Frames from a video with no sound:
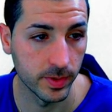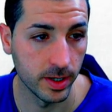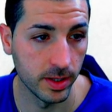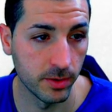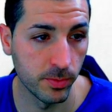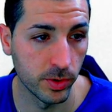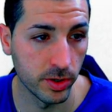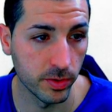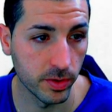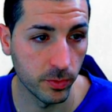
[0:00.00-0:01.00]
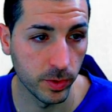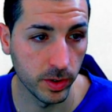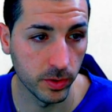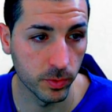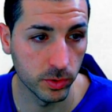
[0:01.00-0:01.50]
And then
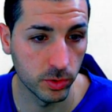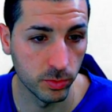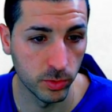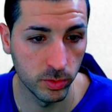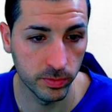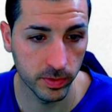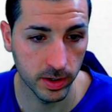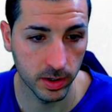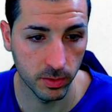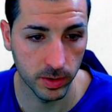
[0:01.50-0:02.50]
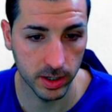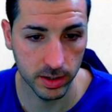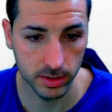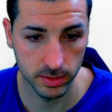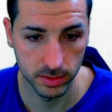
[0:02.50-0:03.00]
we want to move our
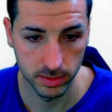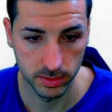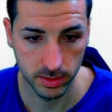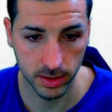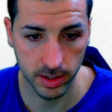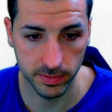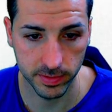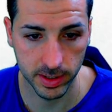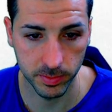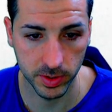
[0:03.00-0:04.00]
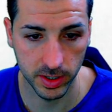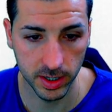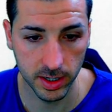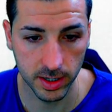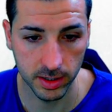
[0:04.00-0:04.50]
graph up
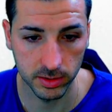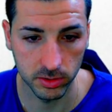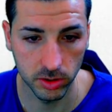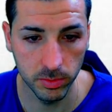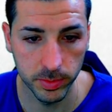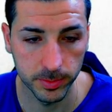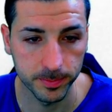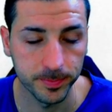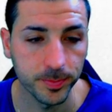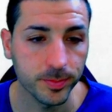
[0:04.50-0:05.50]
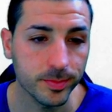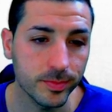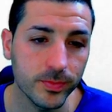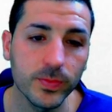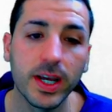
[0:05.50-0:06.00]
here at the top.
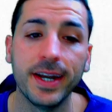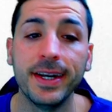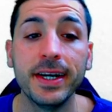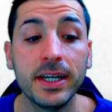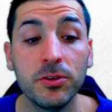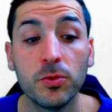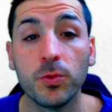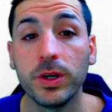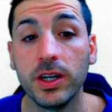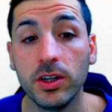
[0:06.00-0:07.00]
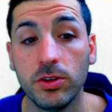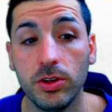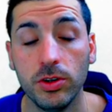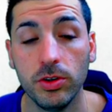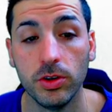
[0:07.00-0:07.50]
And now we need
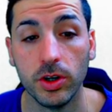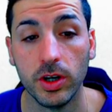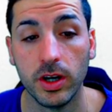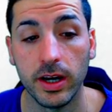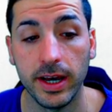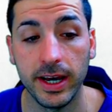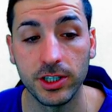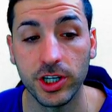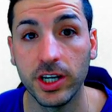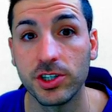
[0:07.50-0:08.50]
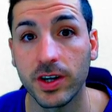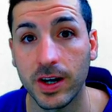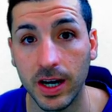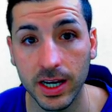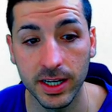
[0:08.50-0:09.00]
to change the
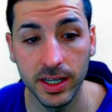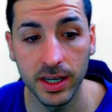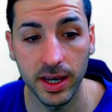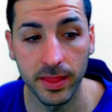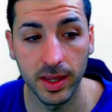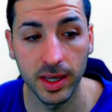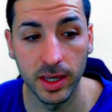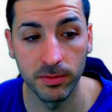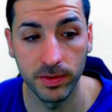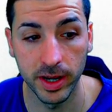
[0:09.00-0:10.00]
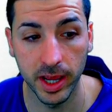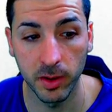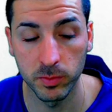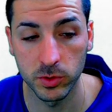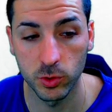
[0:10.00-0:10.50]
coloring and then give
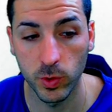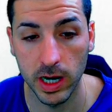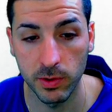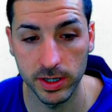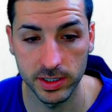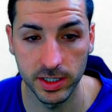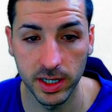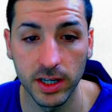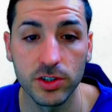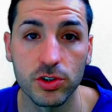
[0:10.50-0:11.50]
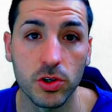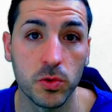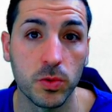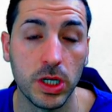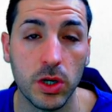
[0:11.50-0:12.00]
names to our series so
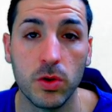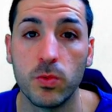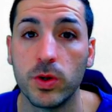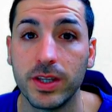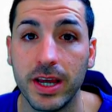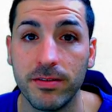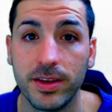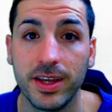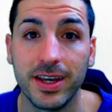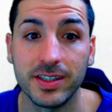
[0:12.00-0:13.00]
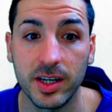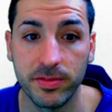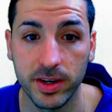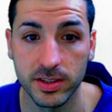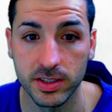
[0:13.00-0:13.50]
we know what everything is
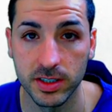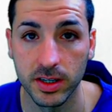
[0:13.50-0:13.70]
referencing.